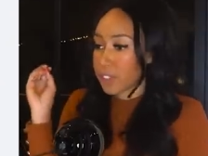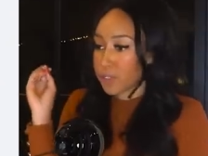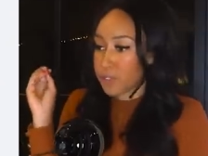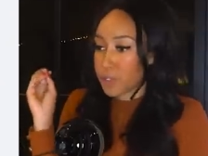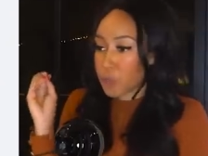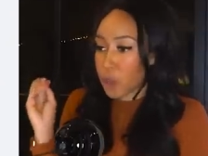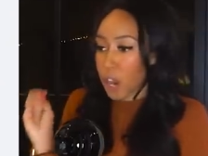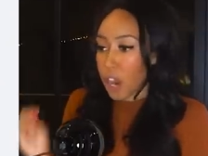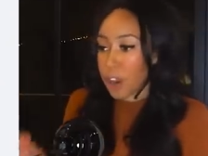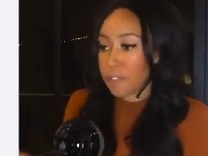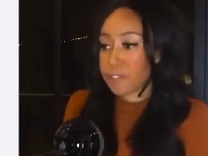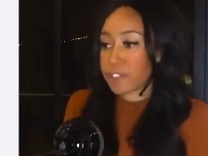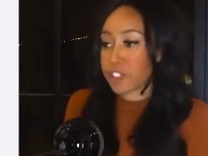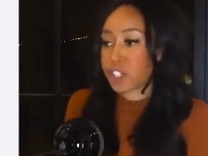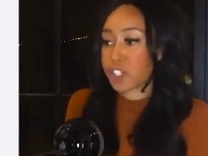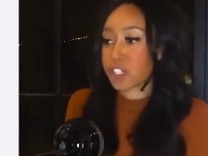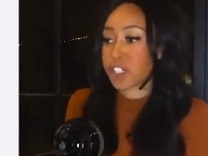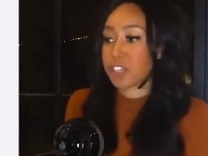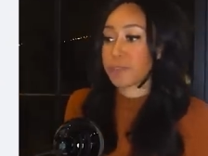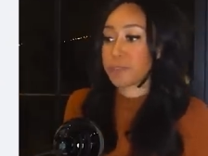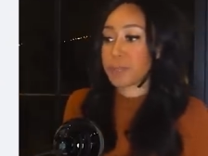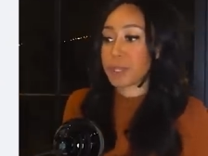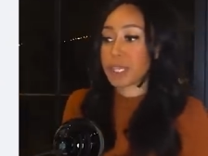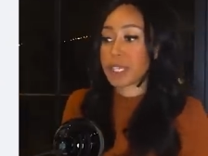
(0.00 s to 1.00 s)
if you offer
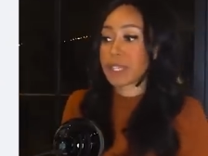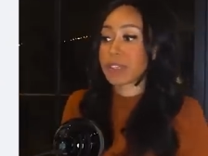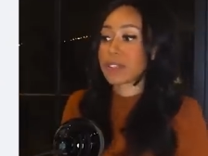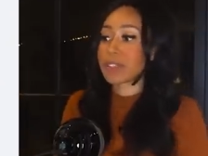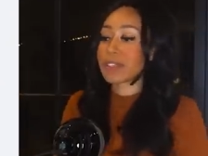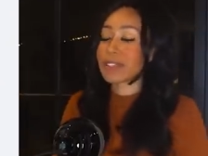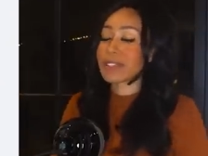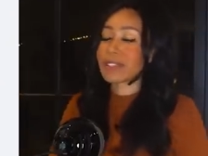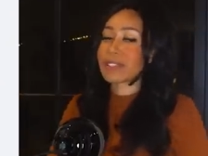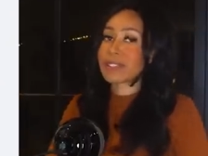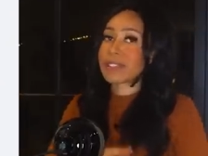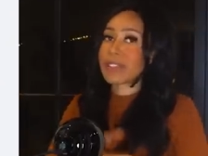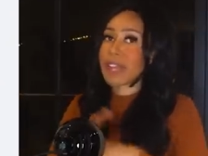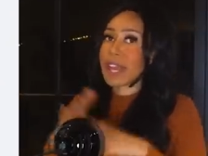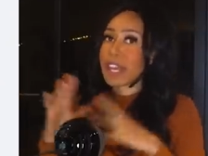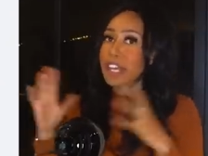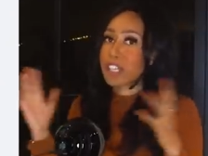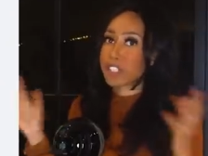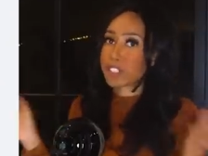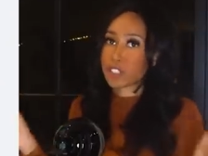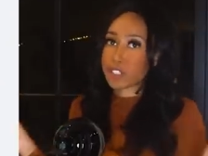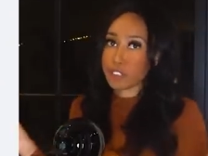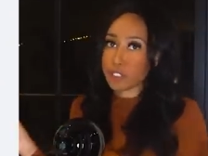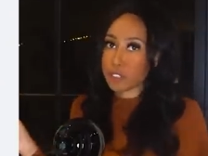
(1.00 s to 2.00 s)
shipping, it's
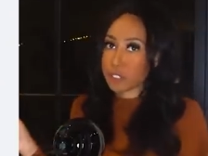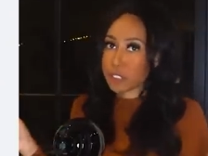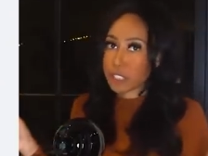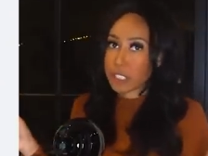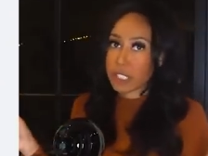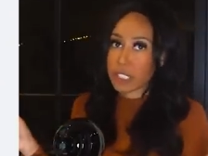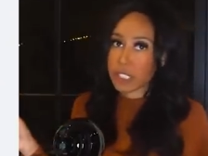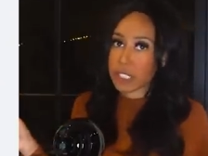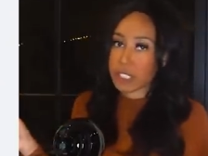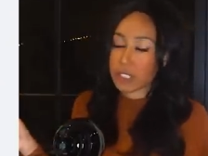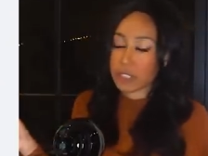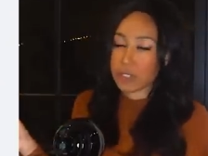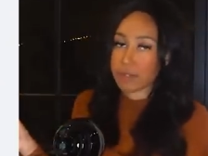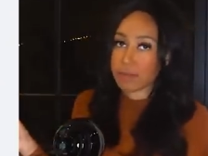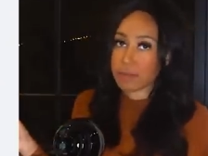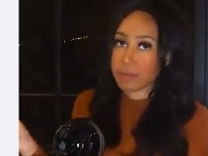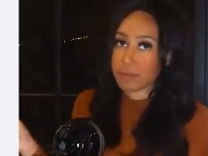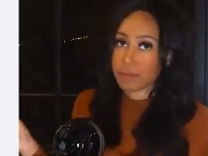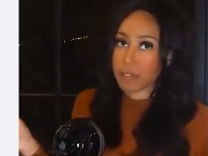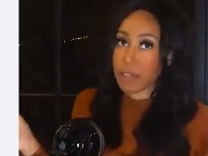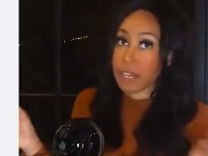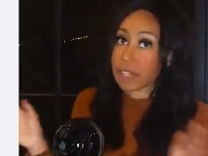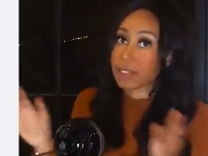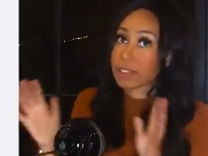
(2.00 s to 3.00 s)
nationally,
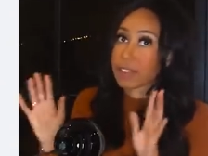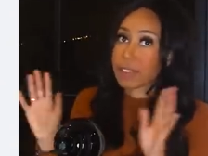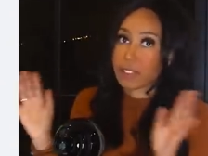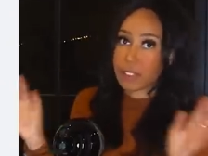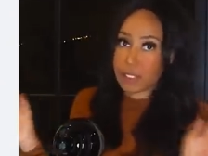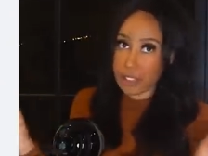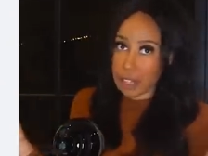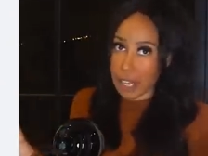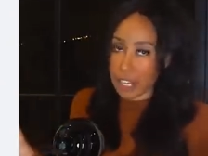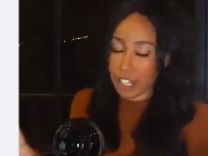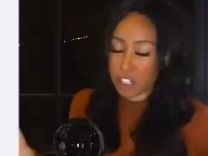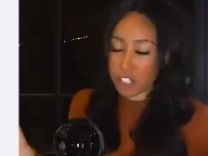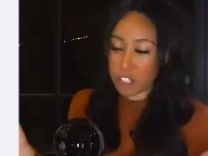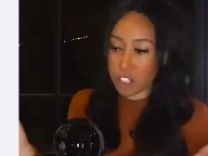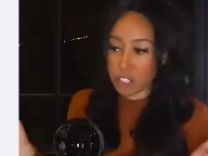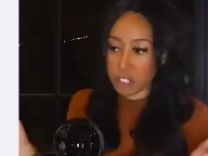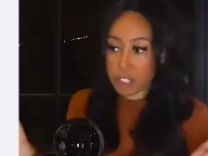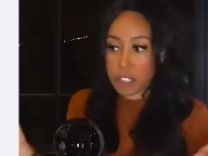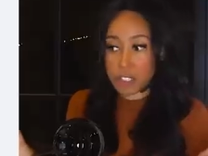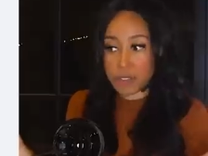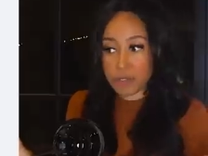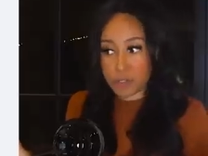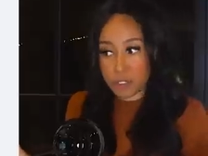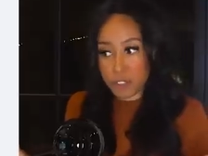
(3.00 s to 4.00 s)
at least
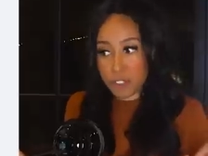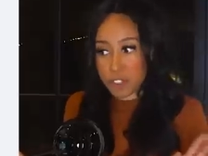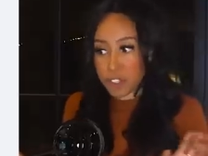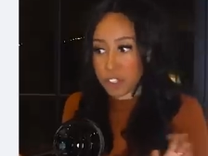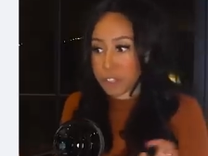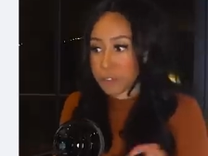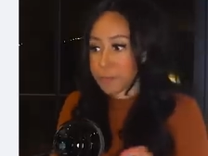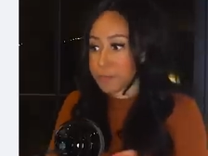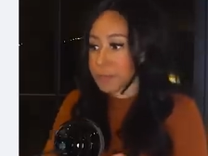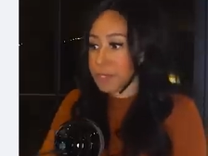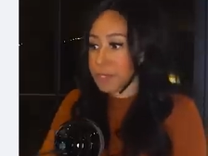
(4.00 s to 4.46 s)
nationally for sure.